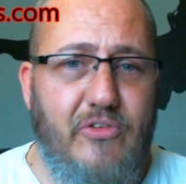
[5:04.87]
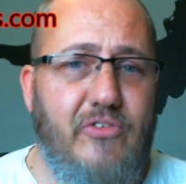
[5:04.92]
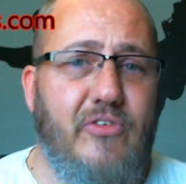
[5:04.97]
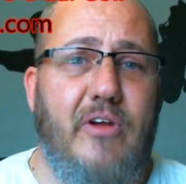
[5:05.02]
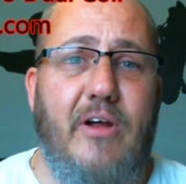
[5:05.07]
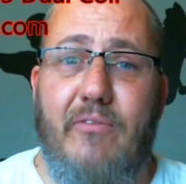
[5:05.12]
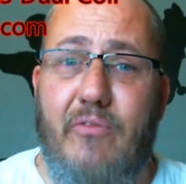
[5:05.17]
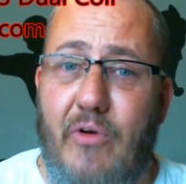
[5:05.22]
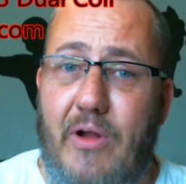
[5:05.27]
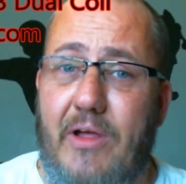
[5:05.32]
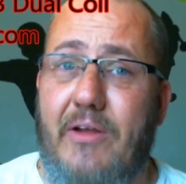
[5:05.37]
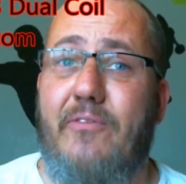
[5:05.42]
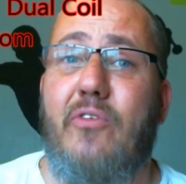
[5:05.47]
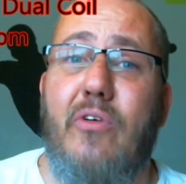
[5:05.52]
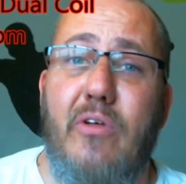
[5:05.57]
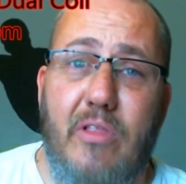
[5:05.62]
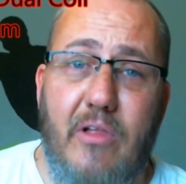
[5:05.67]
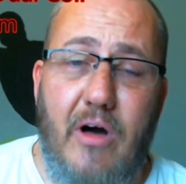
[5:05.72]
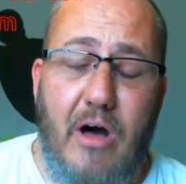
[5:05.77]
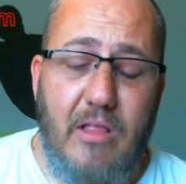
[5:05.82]
that I've ran for
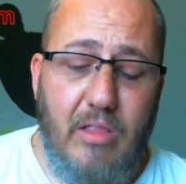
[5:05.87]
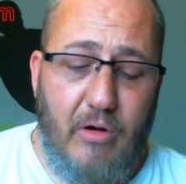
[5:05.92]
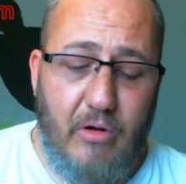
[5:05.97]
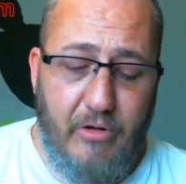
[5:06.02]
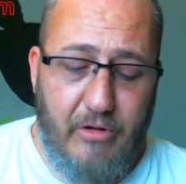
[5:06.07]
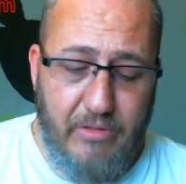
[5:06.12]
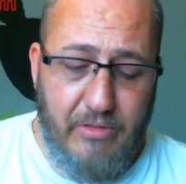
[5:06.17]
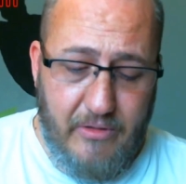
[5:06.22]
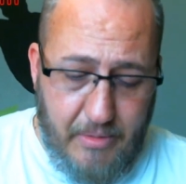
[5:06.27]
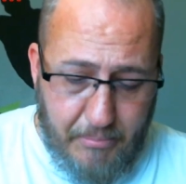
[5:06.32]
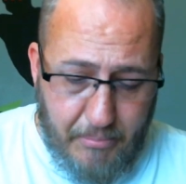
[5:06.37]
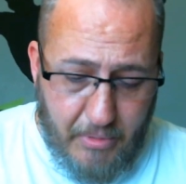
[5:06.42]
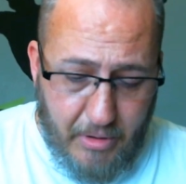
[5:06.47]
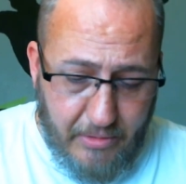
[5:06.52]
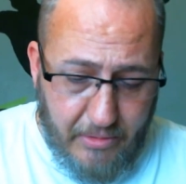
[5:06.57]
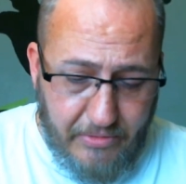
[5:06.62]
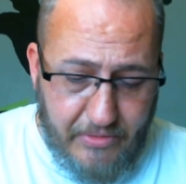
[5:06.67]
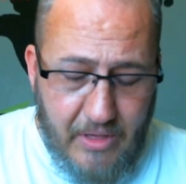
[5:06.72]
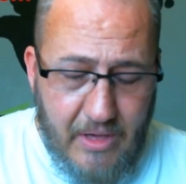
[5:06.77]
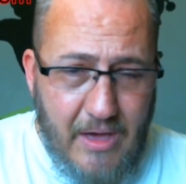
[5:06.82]
a lot longer than a
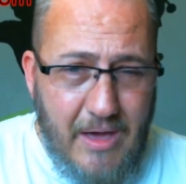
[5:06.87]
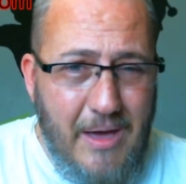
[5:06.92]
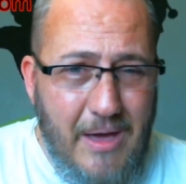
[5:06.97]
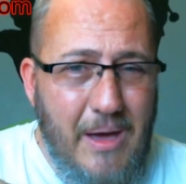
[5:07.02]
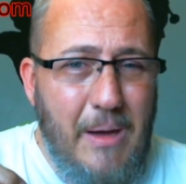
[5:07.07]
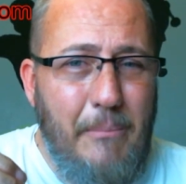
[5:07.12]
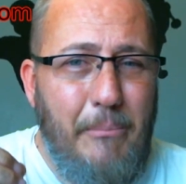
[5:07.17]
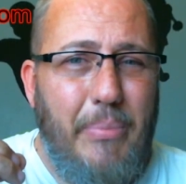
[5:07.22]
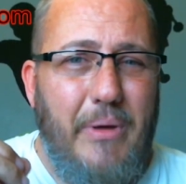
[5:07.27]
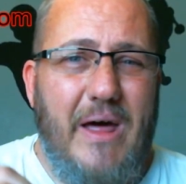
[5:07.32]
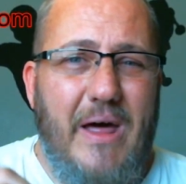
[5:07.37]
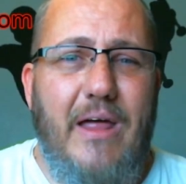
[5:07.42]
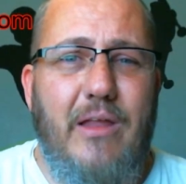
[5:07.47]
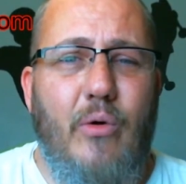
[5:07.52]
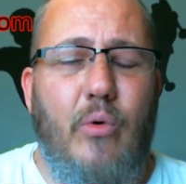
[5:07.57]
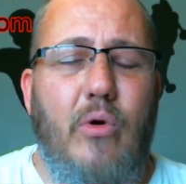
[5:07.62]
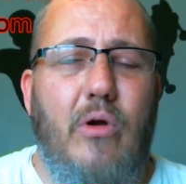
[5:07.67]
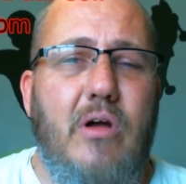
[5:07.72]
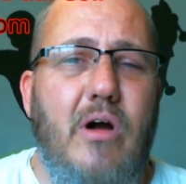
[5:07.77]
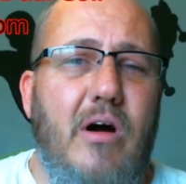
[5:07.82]
month. but I
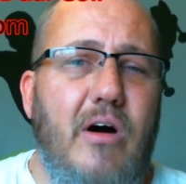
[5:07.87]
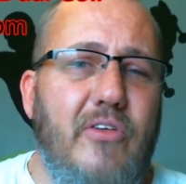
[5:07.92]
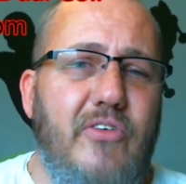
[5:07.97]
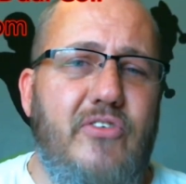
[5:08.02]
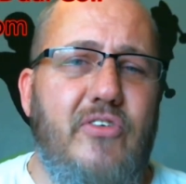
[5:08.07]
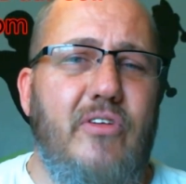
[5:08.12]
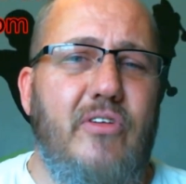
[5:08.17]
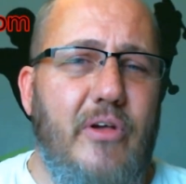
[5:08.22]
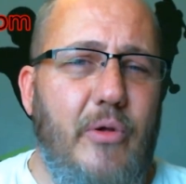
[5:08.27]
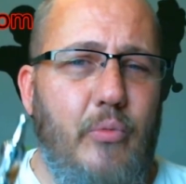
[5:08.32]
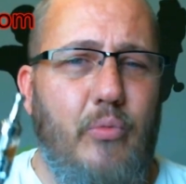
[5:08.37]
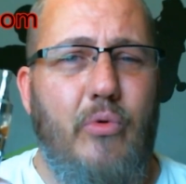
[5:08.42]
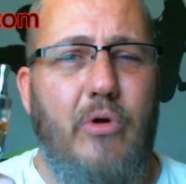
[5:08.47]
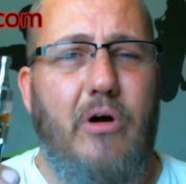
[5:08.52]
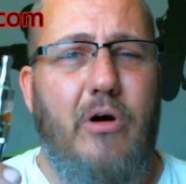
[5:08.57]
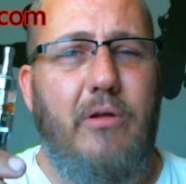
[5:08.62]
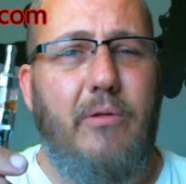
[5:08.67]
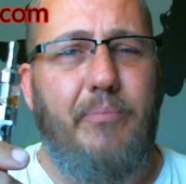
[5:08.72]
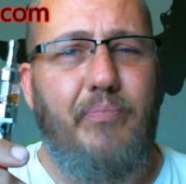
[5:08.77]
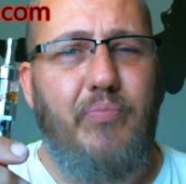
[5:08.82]
don't constantly
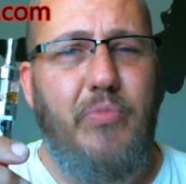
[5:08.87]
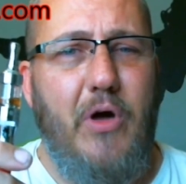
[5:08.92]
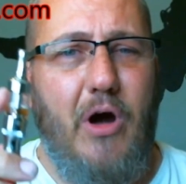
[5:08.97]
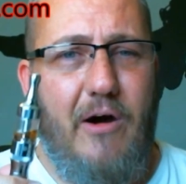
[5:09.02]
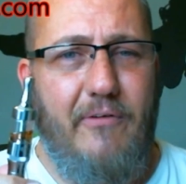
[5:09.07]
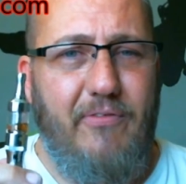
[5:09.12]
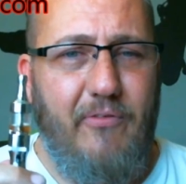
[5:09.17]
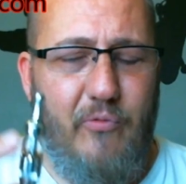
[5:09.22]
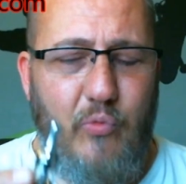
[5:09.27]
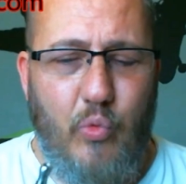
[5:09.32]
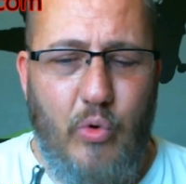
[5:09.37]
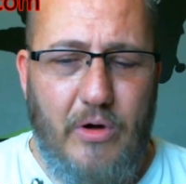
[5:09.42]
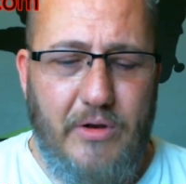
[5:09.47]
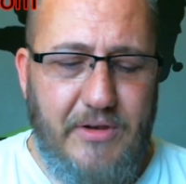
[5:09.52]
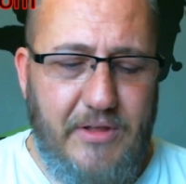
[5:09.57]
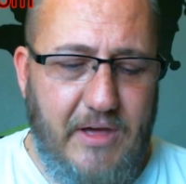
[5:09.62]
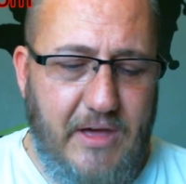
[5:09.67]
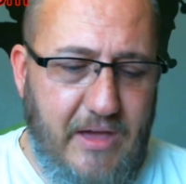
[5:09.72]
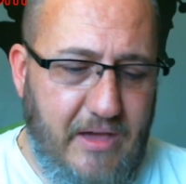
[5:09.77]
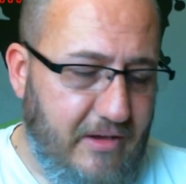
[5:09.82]
run off of one
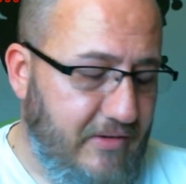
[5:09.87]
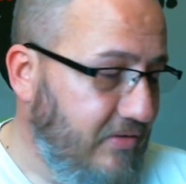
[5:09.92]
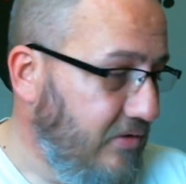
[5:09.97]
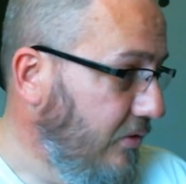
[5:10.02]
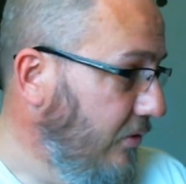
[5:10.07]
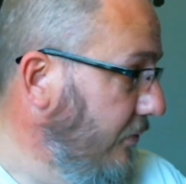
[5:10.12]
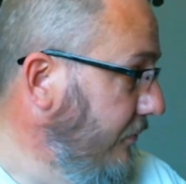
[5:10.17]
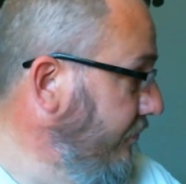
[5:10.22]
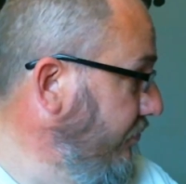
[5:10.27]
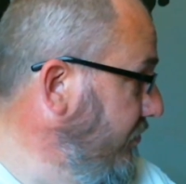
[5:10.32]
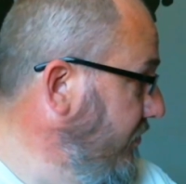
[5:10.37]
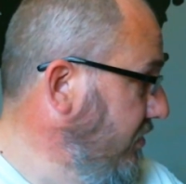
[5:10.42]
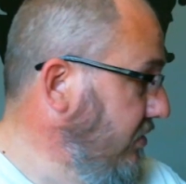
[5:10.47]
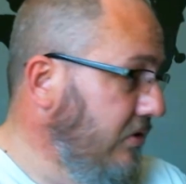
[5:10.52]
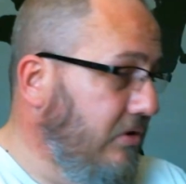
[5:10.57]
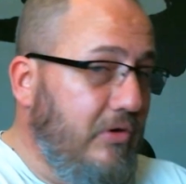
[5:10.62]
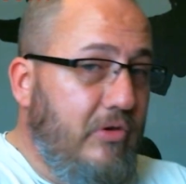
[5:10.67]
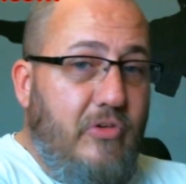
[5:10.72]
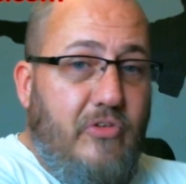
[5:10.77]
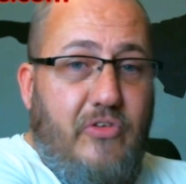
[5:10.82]
tank though.
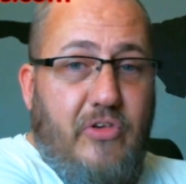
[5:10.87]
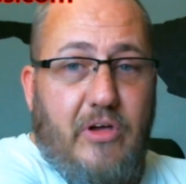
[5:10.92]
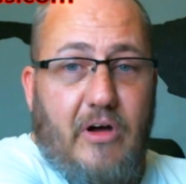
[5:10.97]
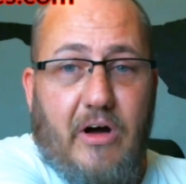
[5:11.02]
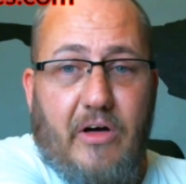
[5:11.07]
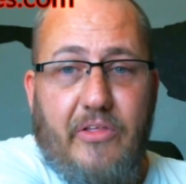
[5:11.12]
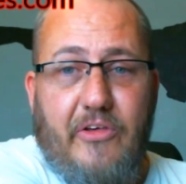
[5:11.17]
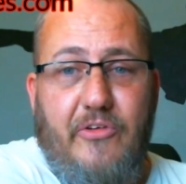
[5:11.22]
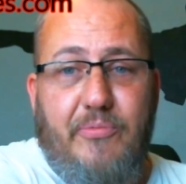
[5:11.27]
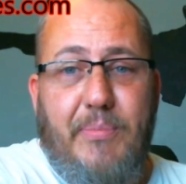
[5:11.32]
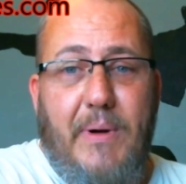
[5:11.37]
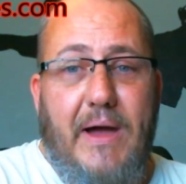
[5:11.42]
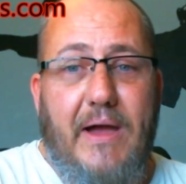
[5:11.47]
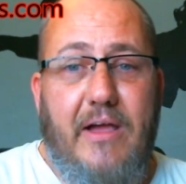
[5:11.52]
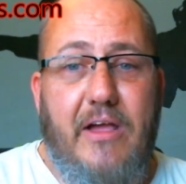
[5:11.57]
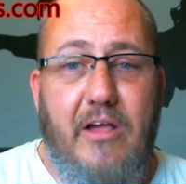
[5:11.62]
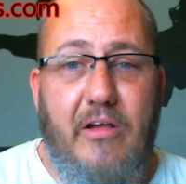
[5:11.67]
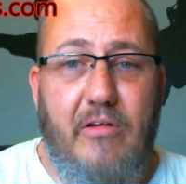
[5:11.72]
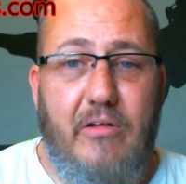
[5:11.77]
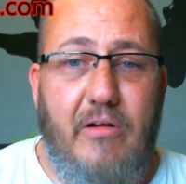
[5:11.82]
You can see all this back
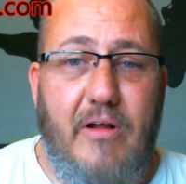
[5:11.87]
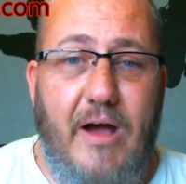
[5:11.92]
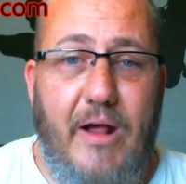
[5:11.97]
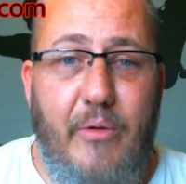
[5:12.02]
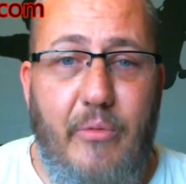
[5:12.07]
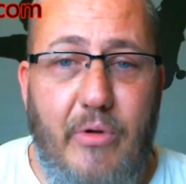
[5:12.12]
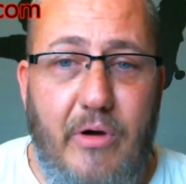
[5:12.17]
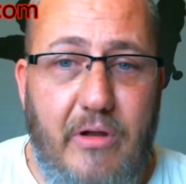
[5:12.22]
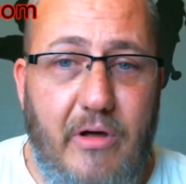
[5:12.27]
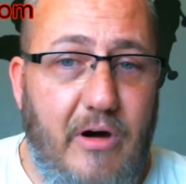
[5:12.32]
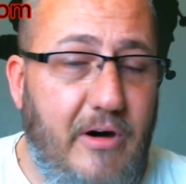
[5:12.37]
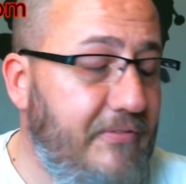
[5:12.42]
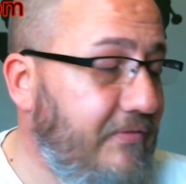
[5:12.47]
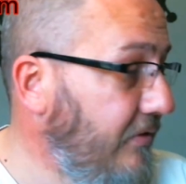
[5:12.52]
here. I run off